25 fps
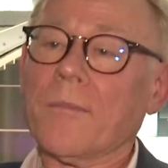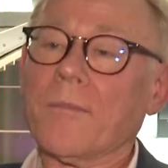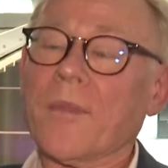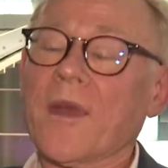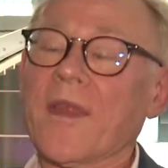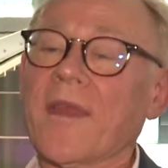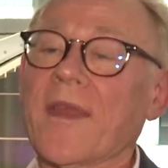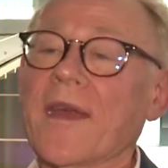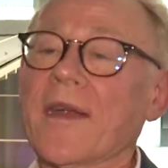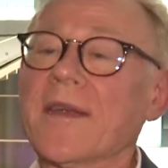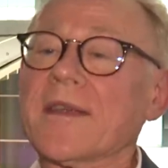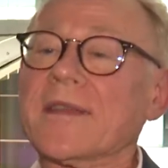
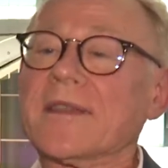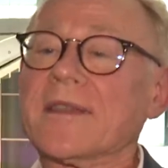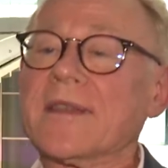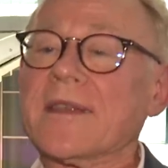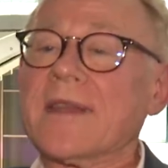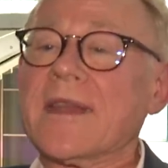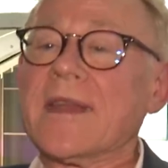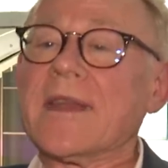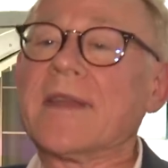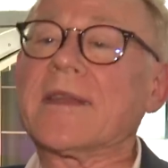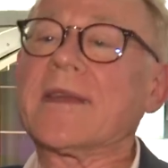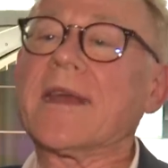But there is
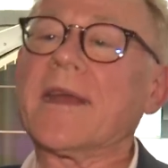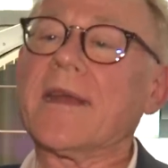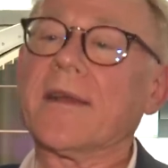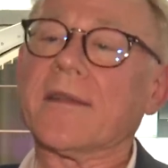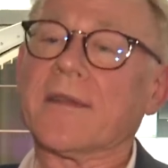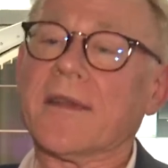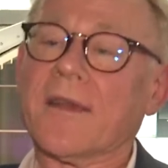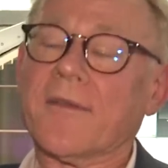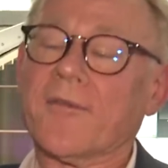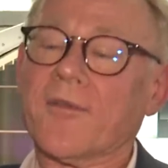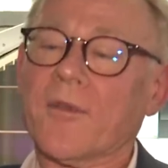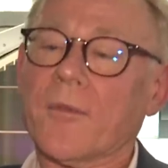
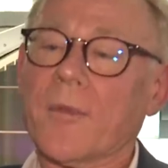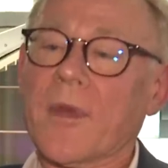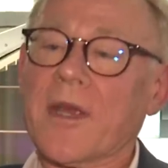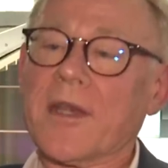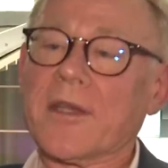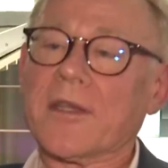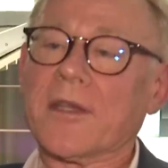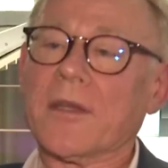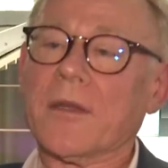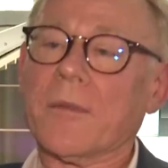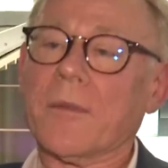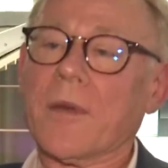detailed
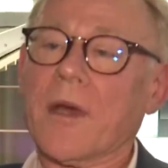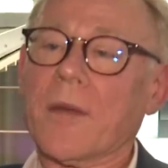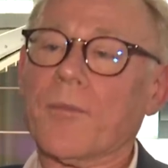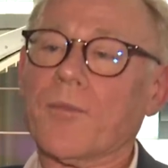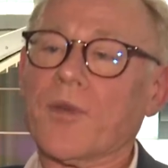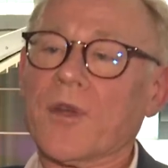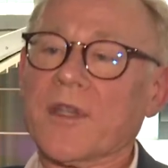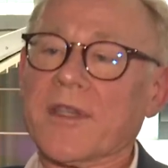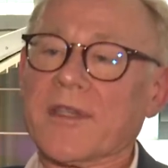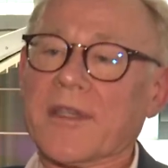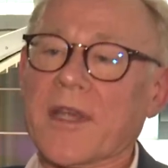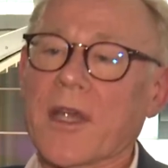information about
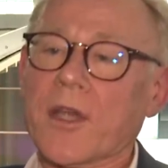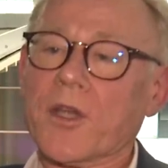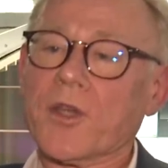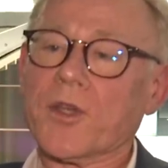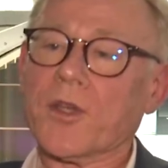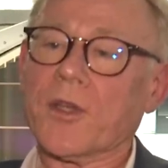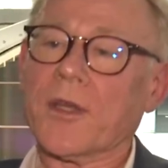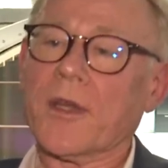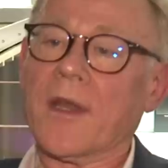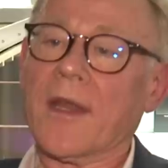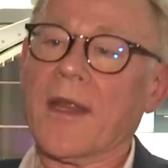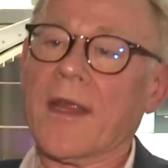
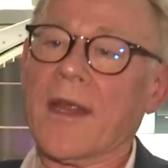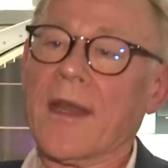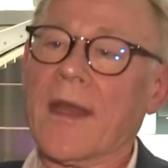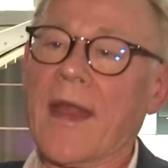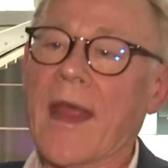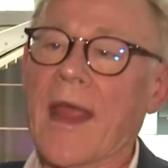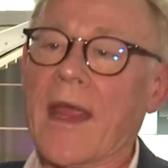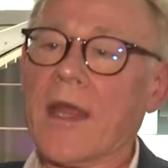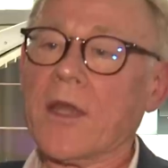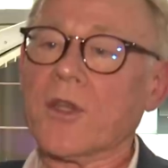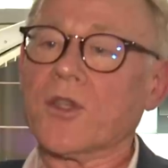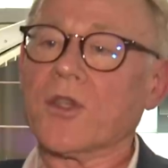precession in
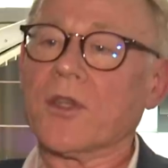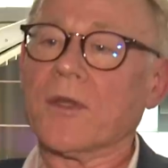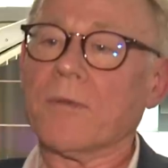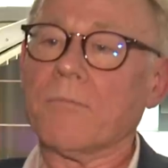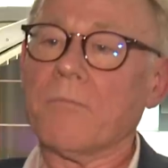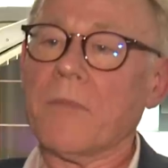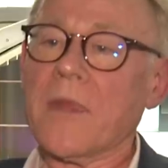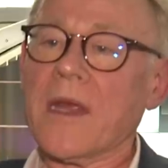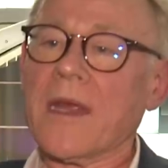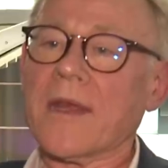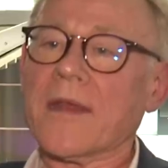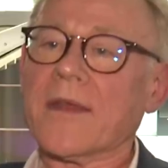
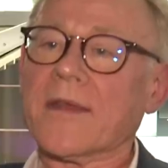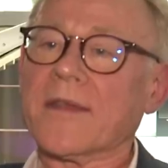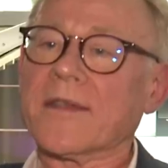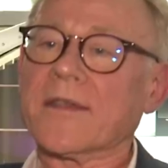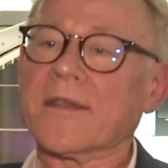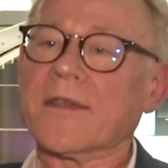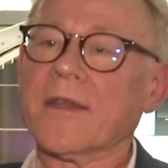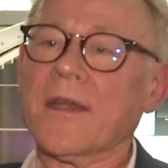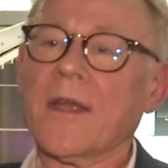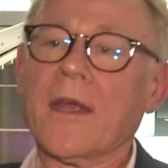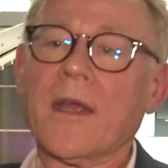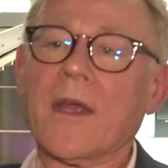ancient
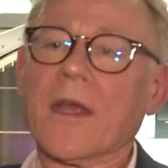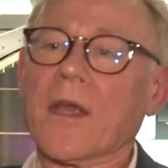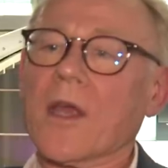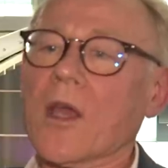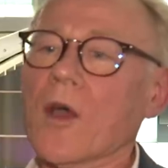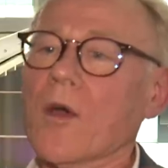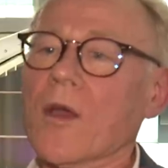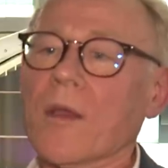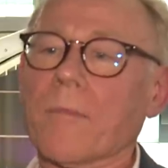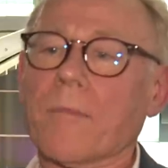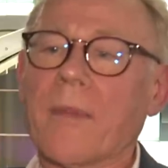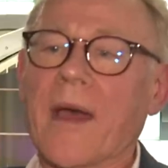myths
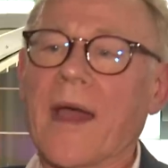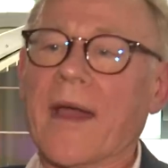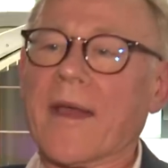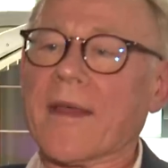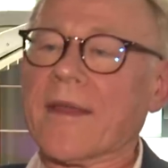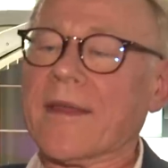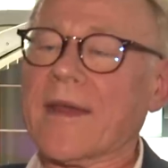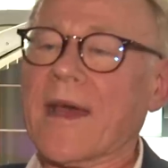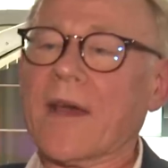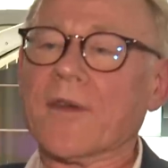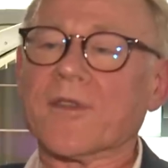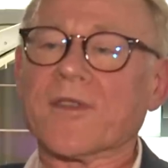going back
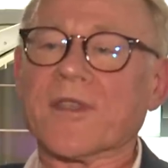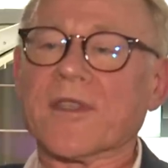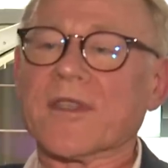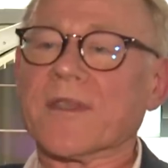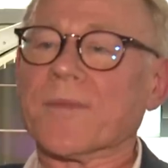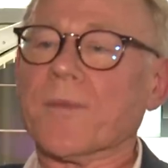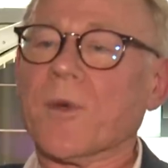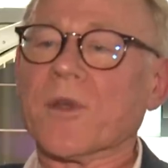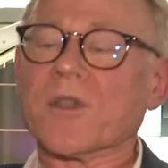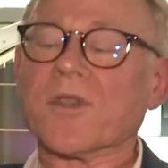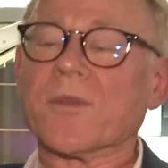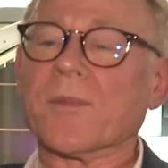
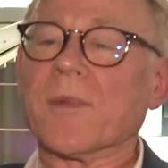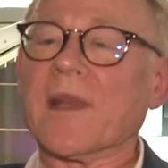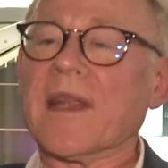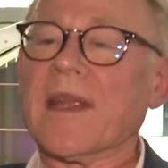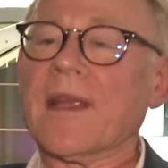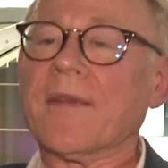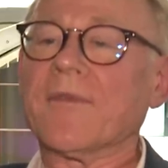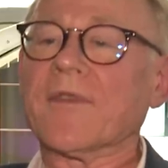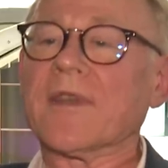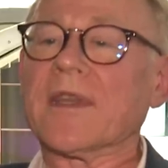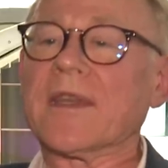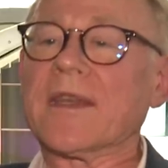thousands, possibly
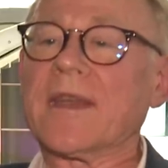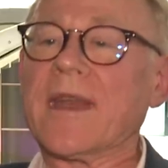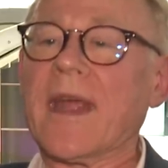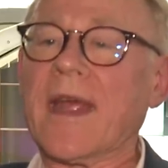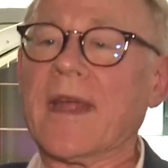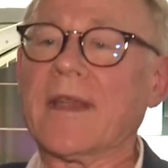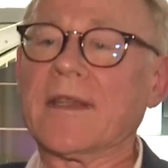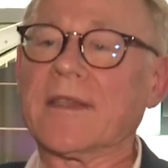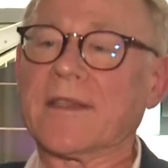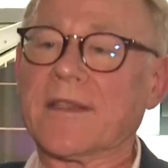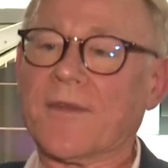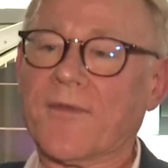even
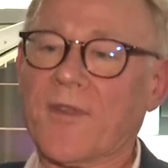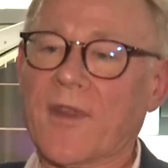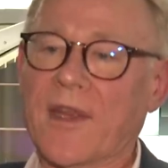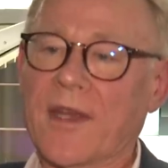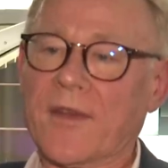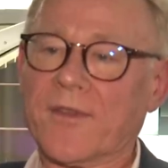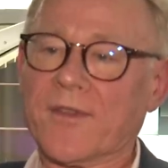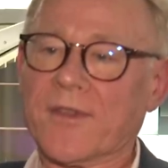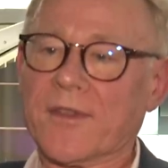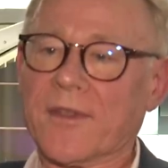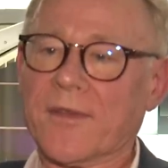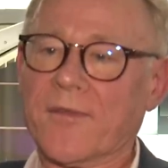tens of
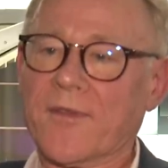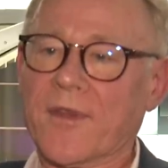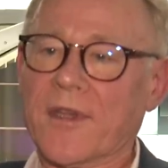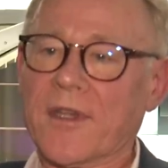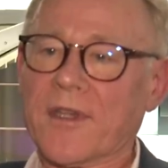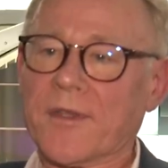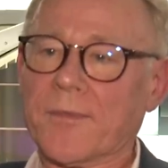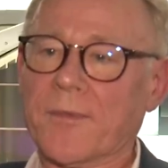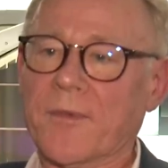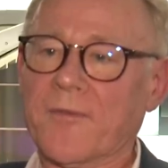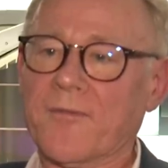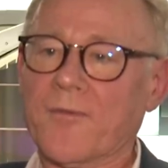thousands of
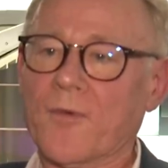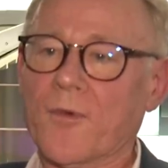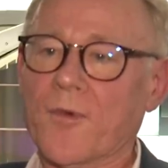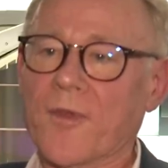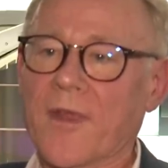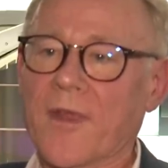years before